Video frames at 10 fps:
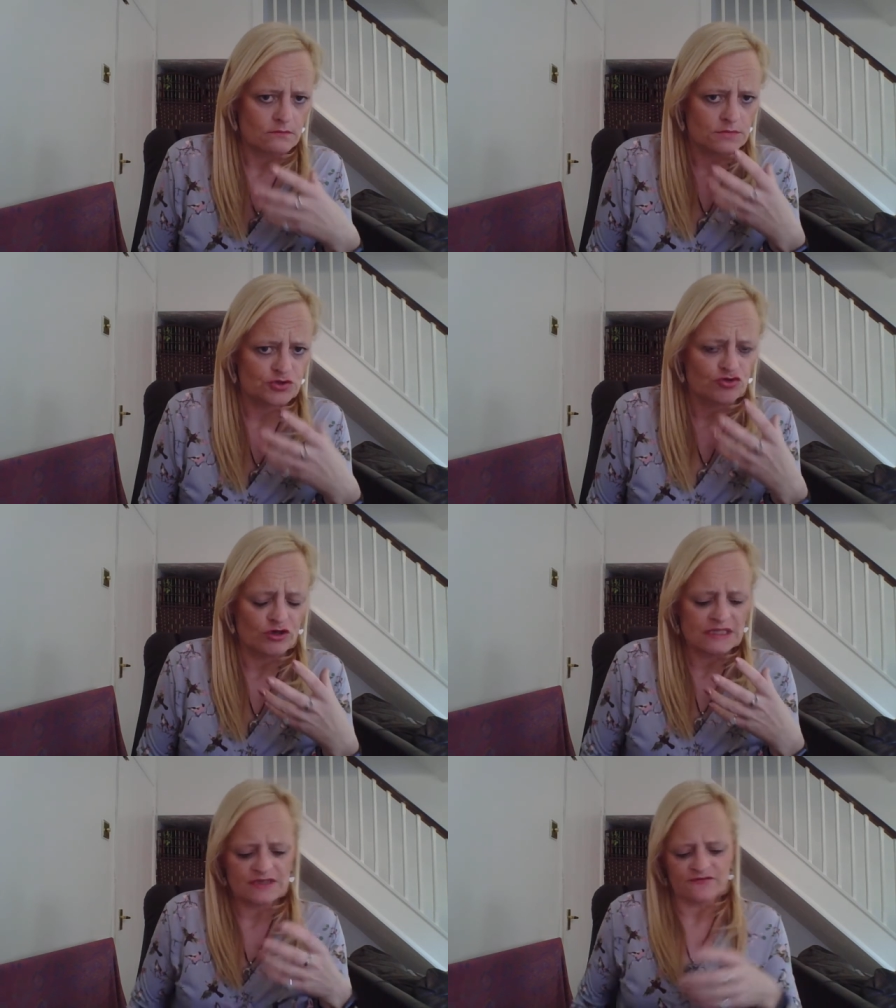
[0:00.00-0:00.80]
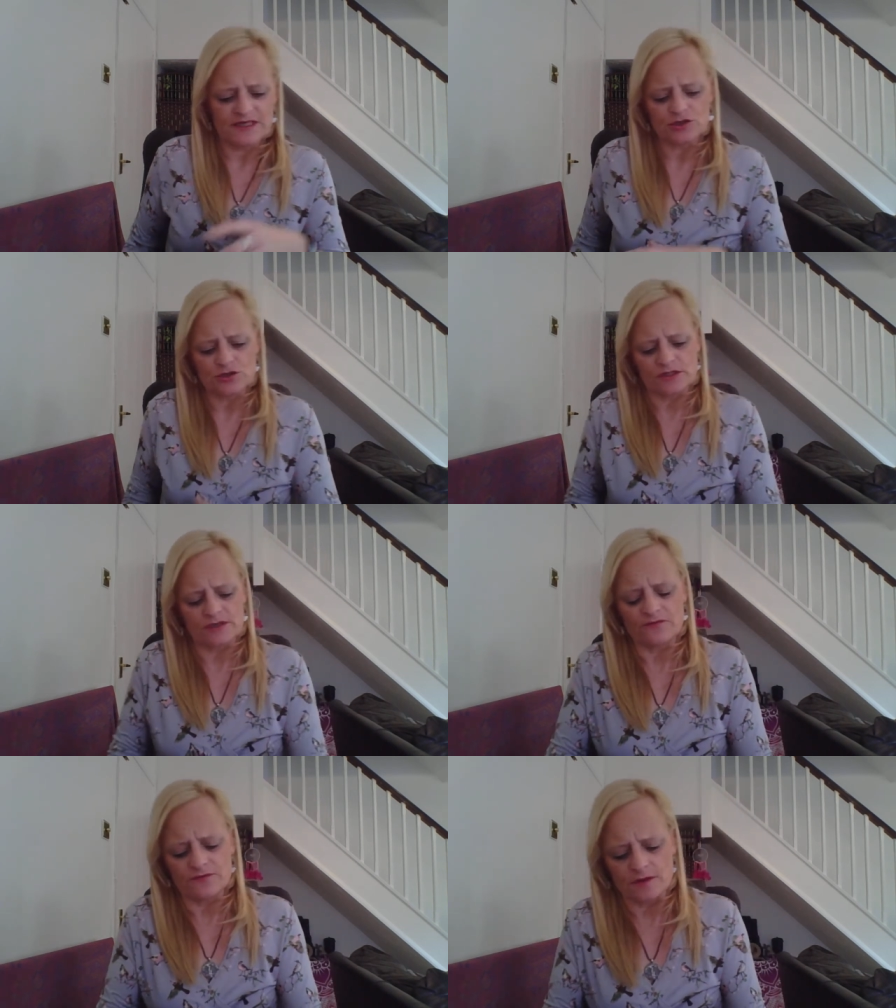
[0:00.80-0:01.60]
strongly defend
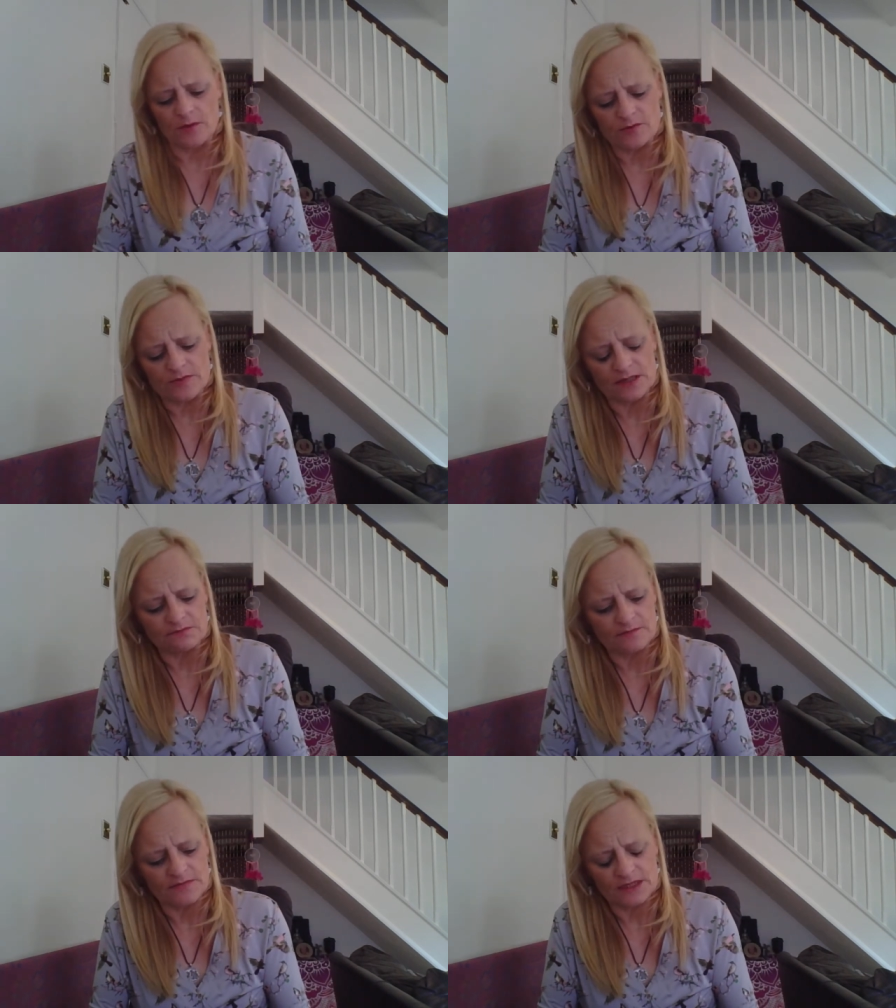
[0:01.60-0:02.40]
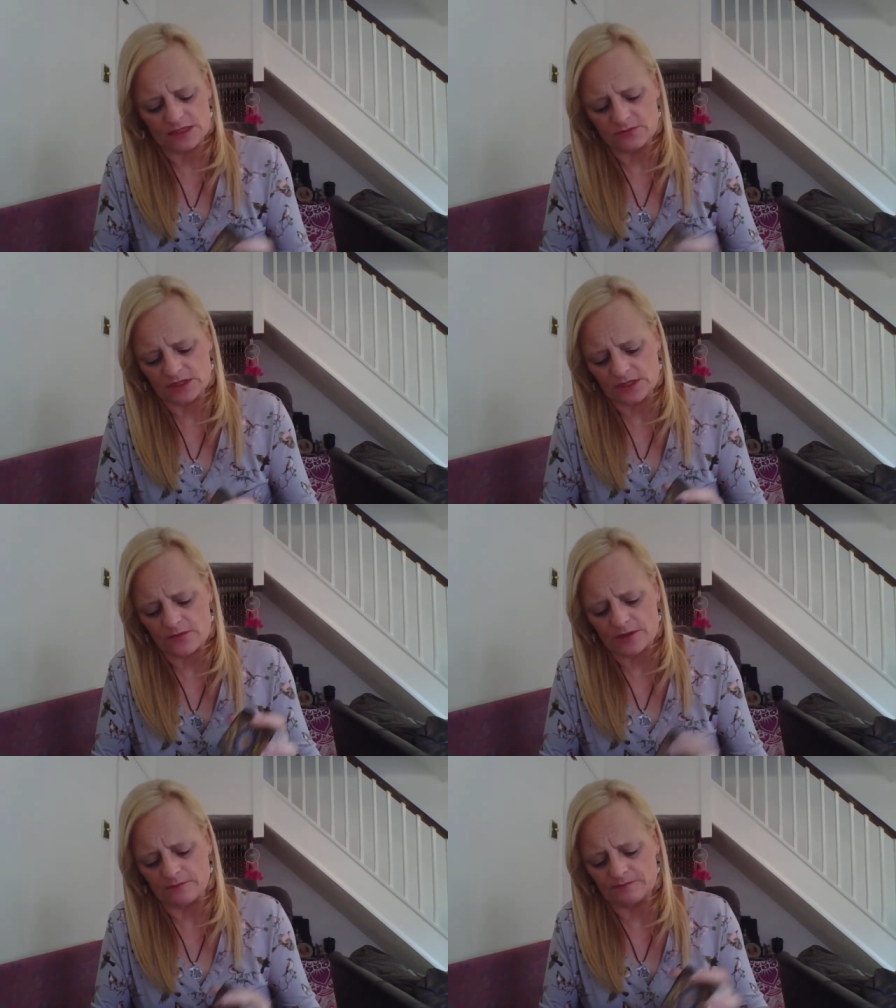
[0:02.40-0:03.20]
yourself at the moment. Let's see what's
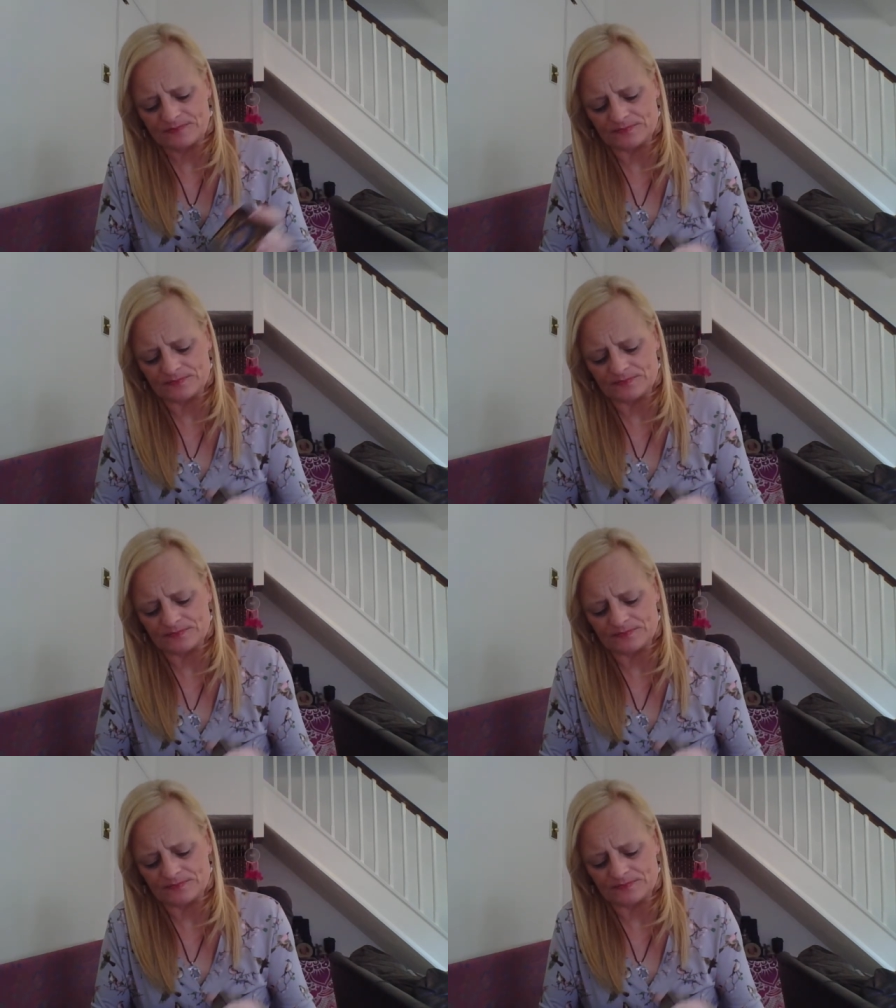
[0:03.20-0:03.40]
going on.